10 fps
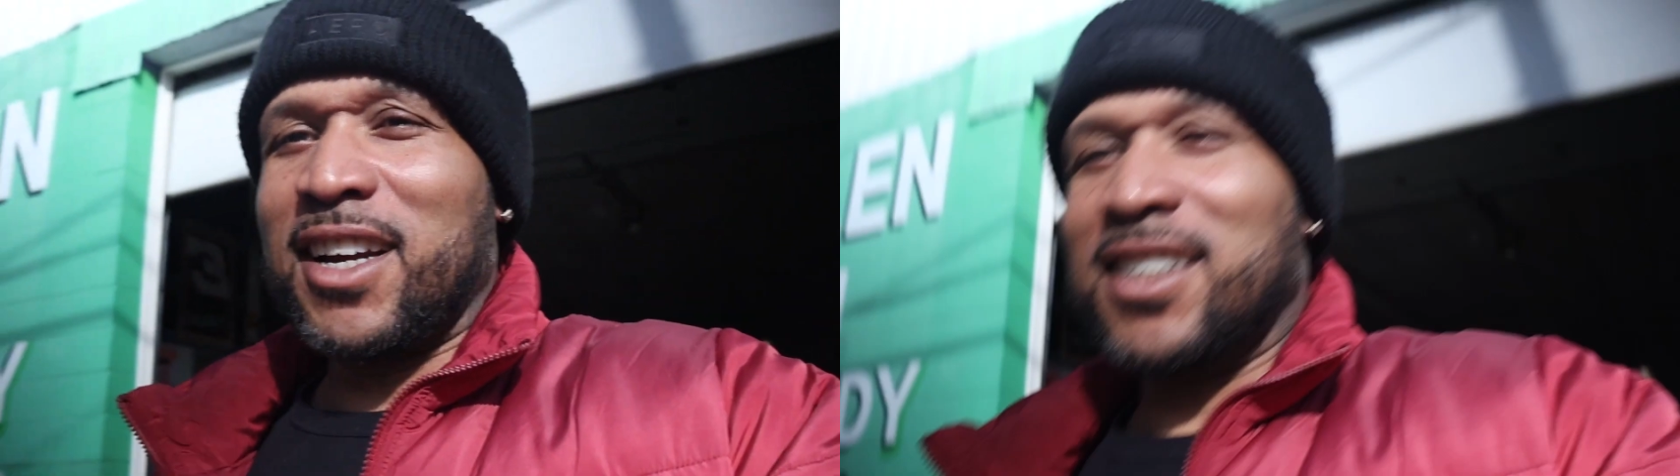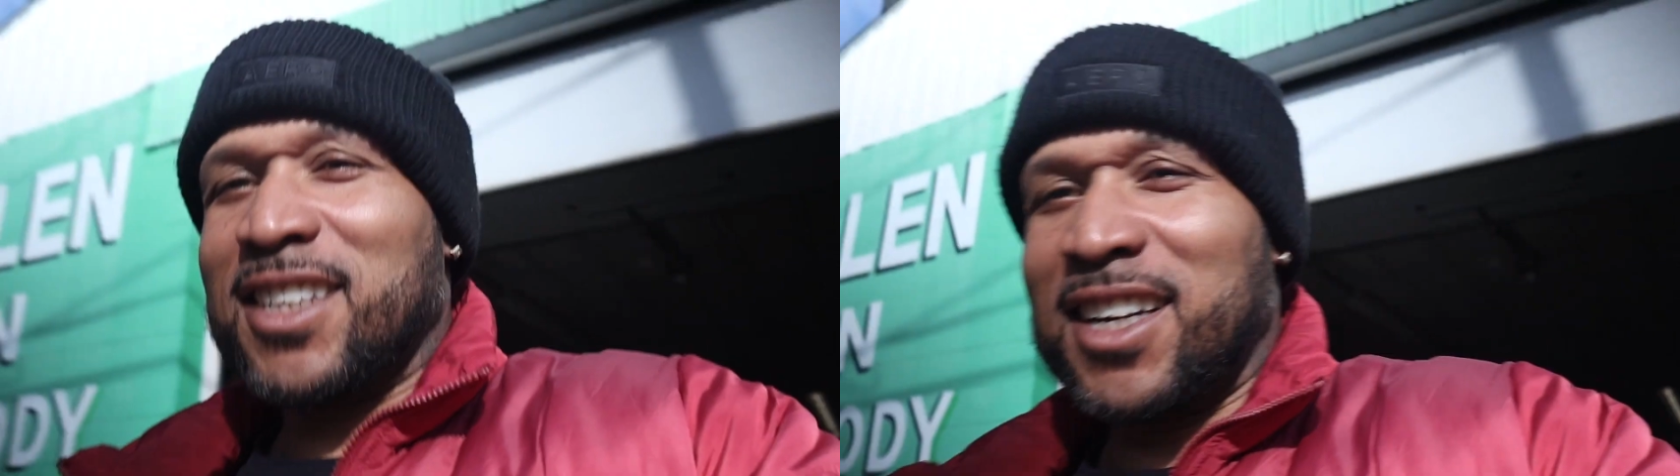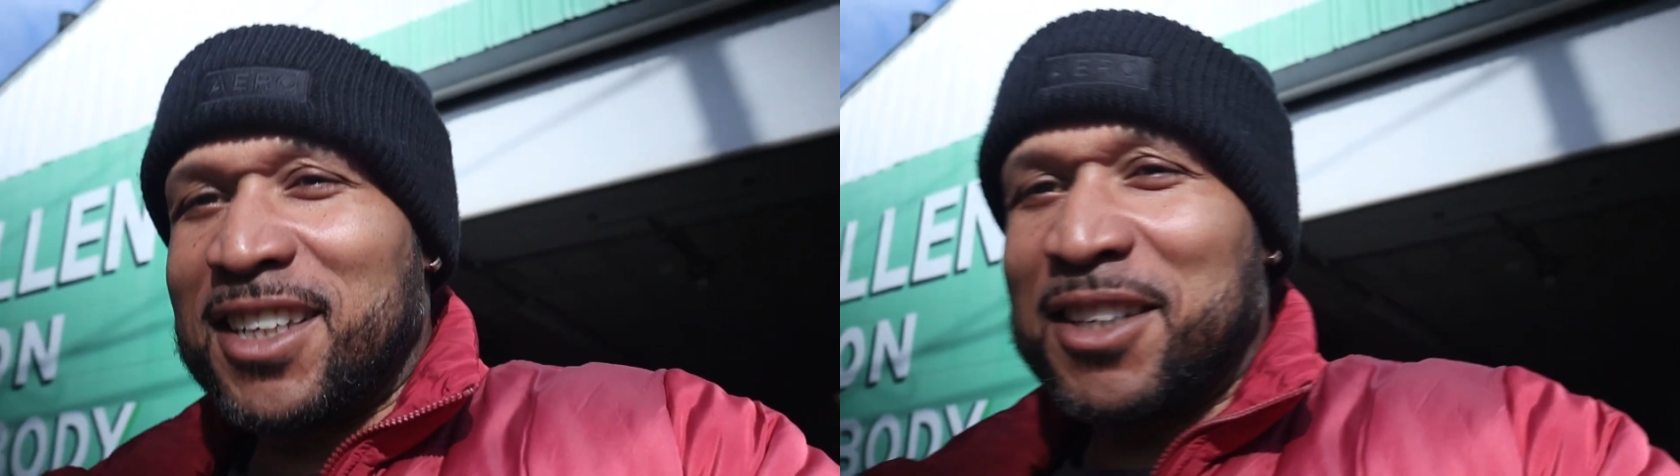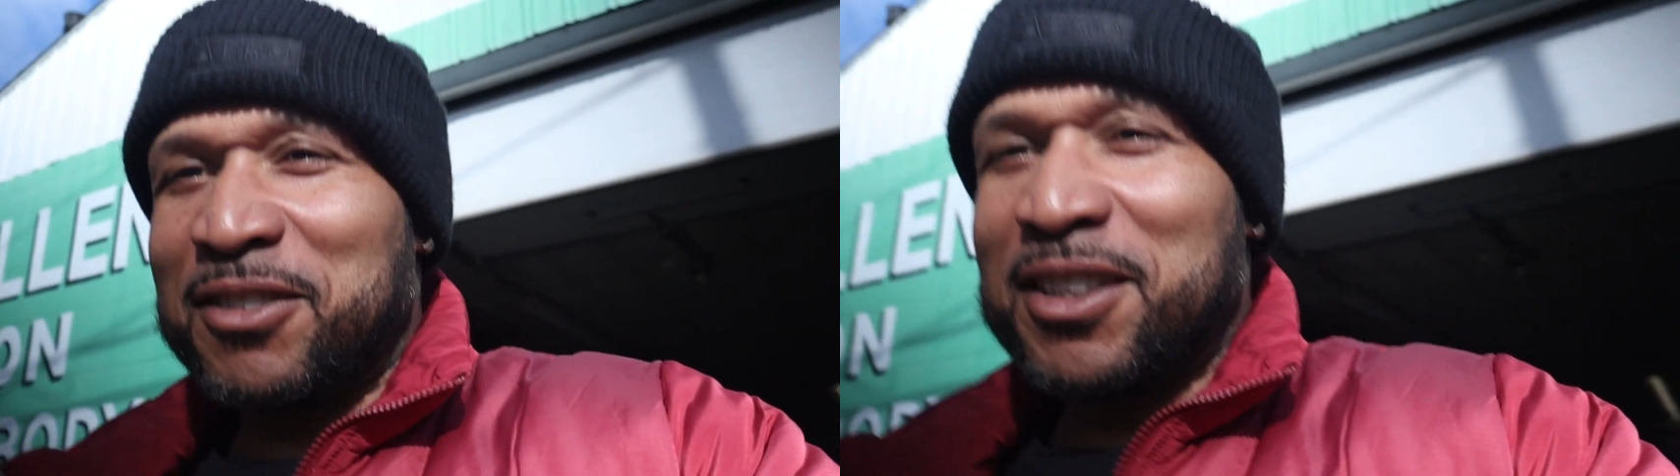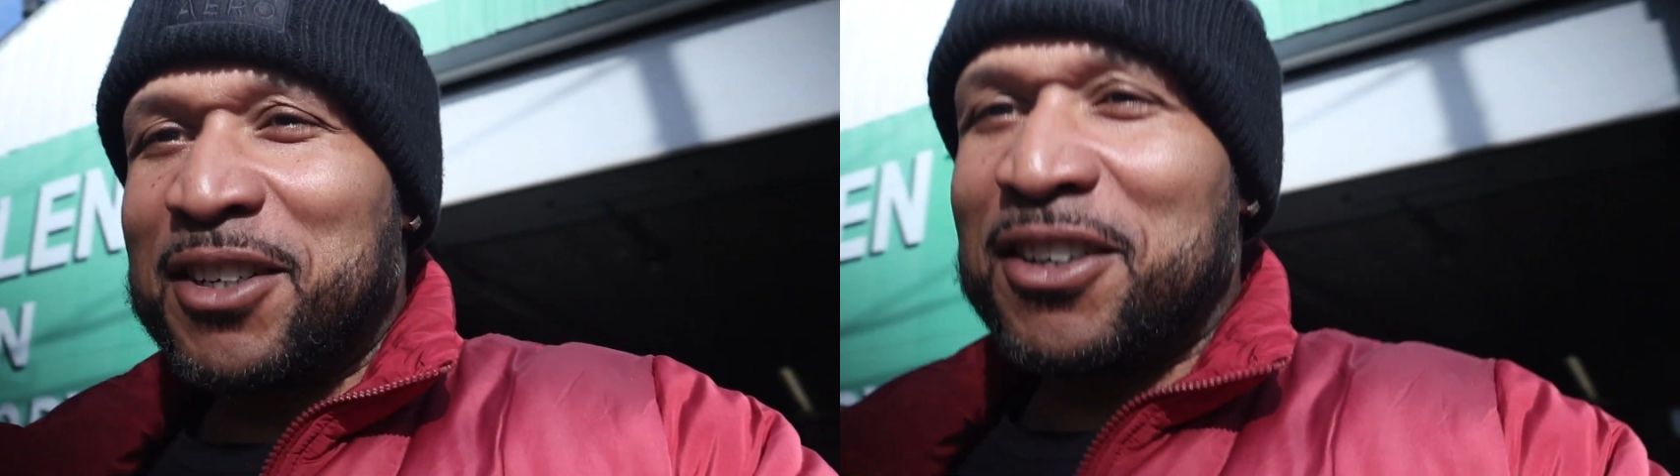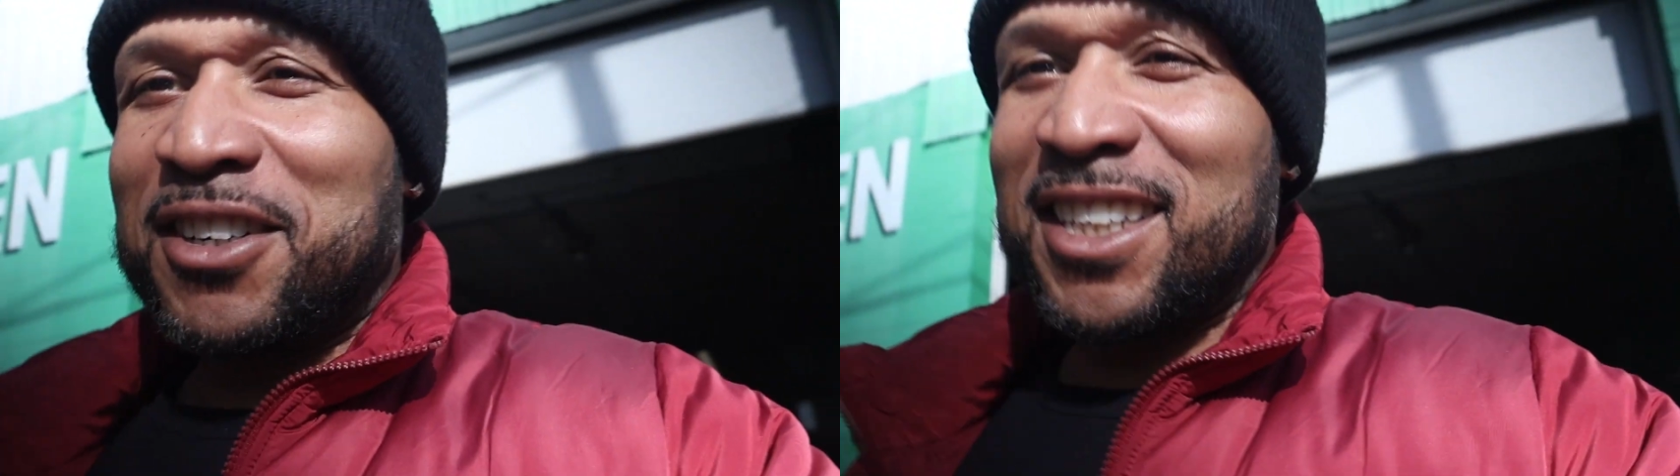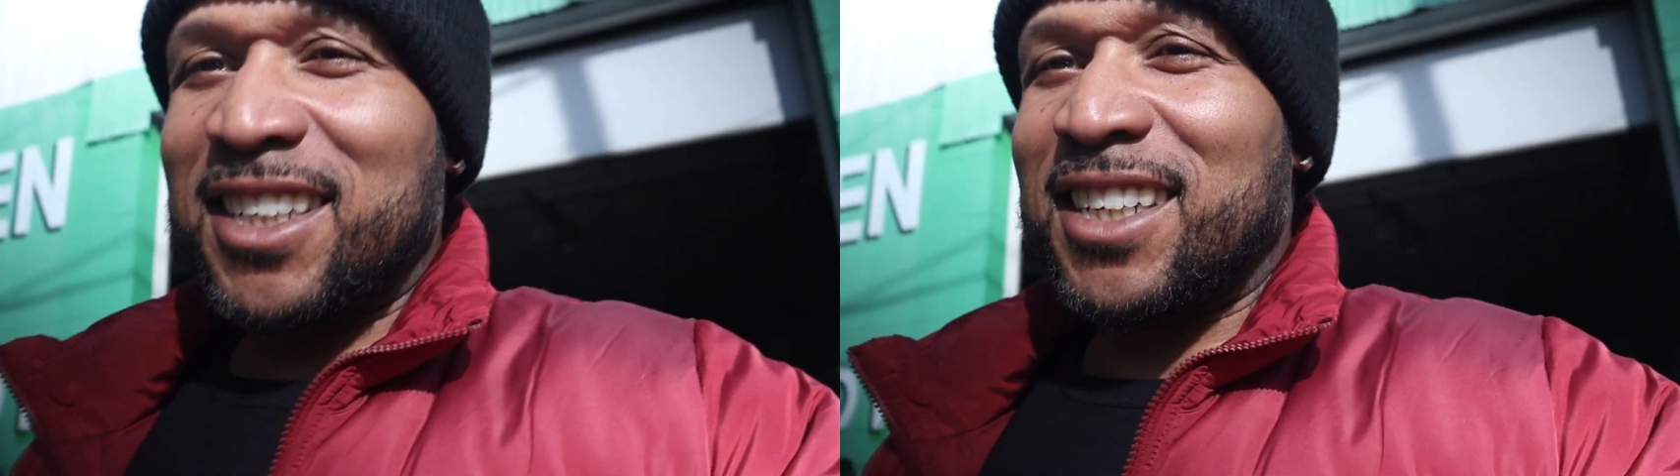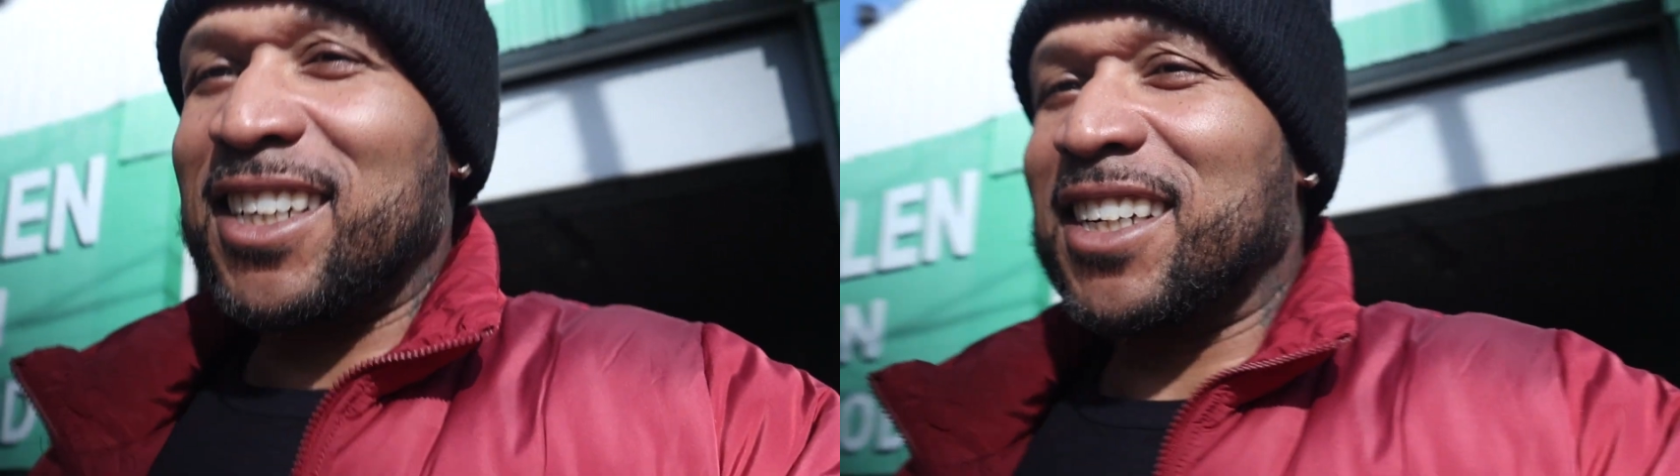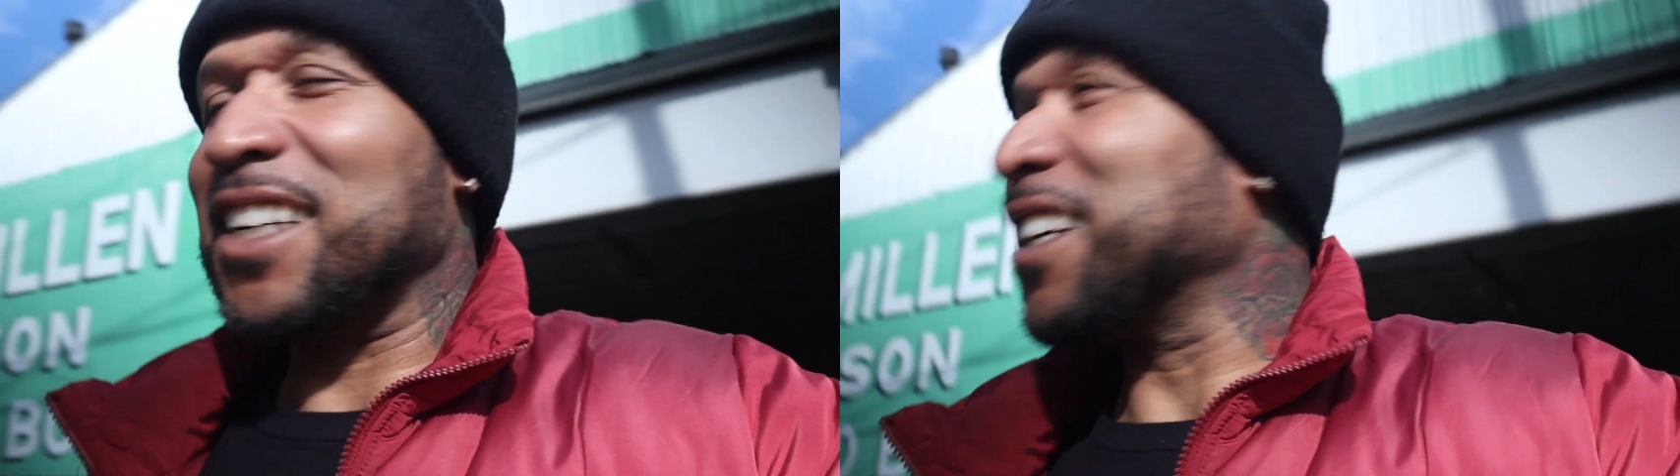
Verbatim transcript: got scared to record in there